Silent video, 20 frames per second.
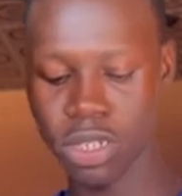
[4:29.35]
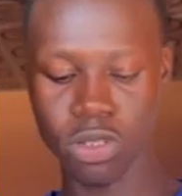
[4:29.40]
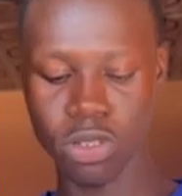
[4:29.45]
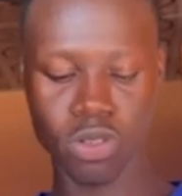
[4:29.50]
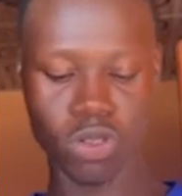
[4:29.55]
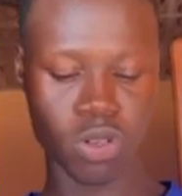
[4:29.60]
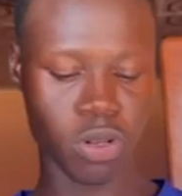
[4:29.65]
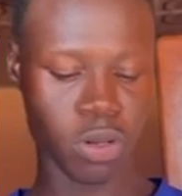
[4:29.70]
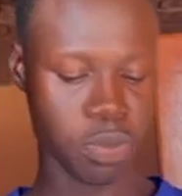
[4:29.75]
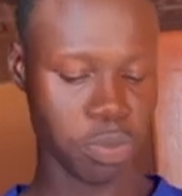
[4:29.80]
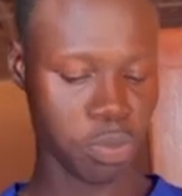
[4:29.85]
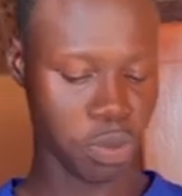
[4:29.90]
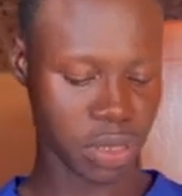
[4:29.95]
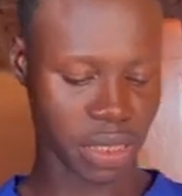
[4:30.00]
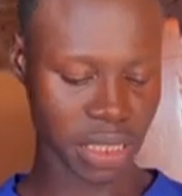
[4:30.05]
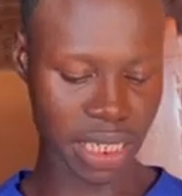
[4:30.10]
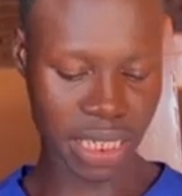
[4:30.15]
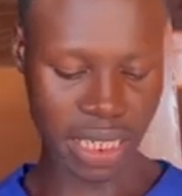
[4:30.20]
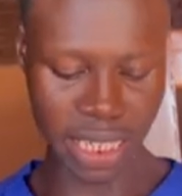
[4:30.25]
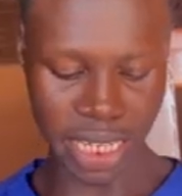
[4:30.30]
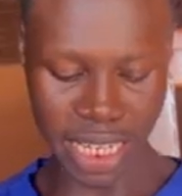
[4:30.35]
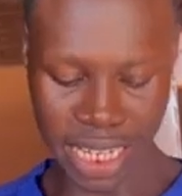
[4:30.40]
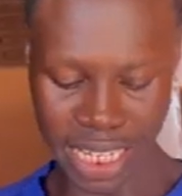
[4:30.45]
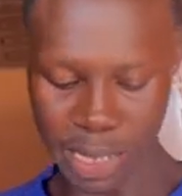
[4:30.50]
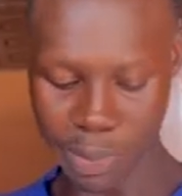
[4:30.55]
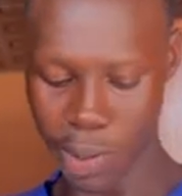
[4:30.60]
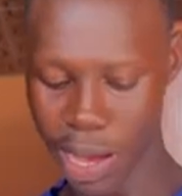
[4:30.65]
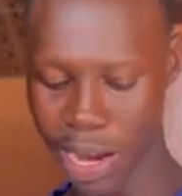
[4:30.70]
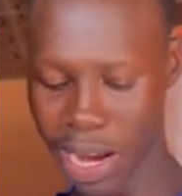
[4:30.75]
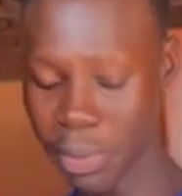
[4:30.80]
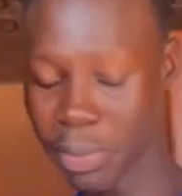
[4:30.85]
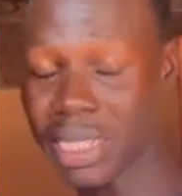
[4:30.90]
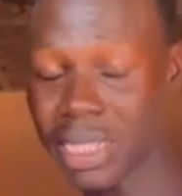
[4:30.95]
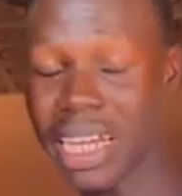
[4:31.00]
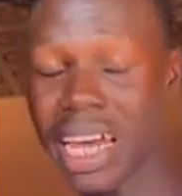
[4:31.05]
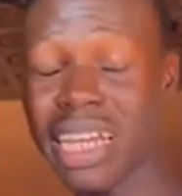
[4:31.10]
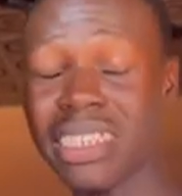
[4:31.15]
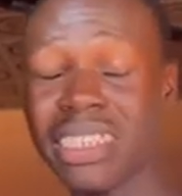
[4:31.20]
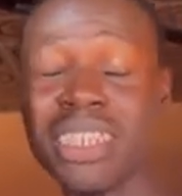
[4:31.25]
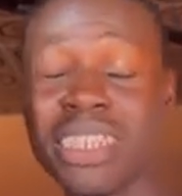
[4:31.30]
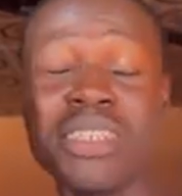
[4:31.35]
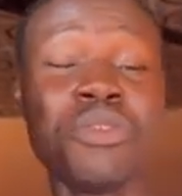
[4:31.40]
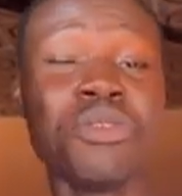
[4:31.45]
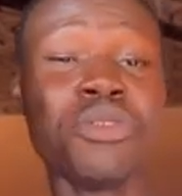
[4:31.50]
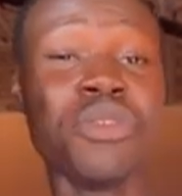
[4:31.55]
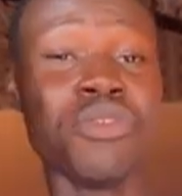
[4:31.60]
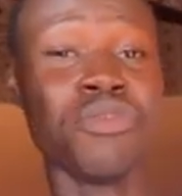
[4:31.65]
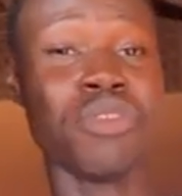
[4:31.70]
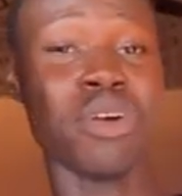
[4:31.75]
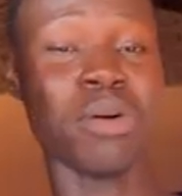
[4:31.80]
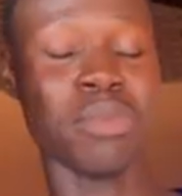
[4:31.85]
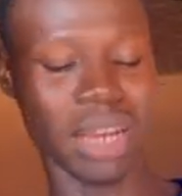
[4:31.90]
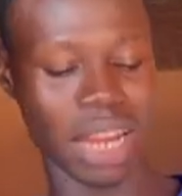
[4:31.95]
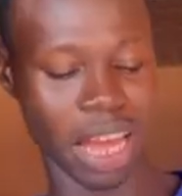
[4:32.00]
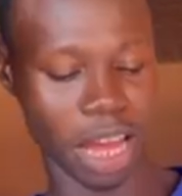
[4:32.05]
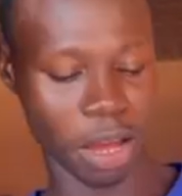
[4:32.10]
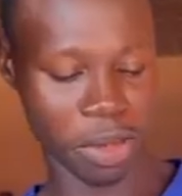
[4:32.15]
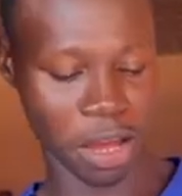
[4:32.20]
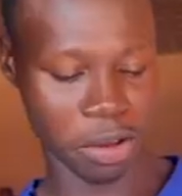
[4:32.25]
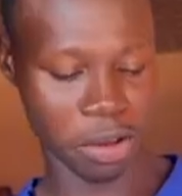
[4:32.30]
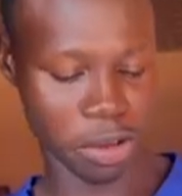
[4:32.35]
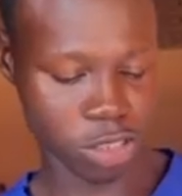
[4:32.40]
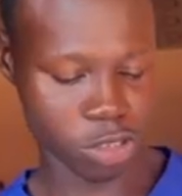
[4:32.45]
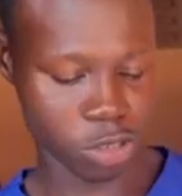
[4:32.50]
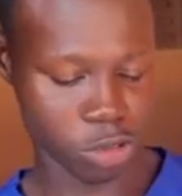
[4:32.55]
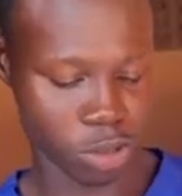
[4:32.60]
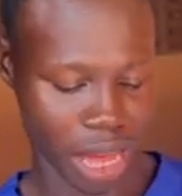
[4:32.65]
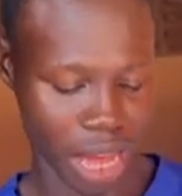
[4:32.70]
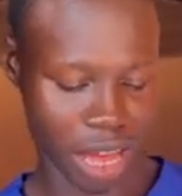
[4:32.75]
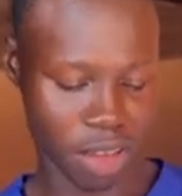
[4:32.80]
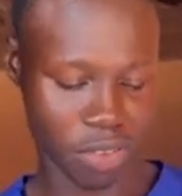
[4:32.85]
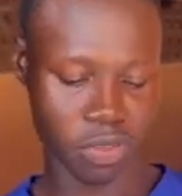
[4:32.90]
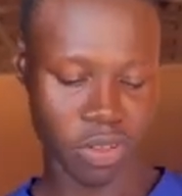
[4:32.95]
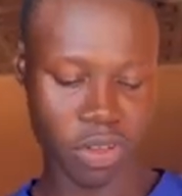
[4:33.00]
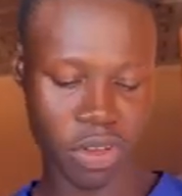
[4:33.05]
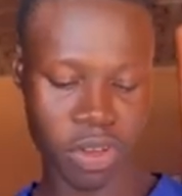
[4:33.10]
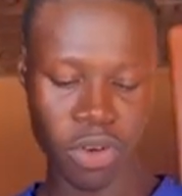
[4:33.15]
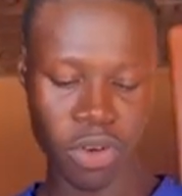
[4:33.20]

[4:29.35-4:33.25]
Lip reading: So putting these parameters into the formula, we are going to have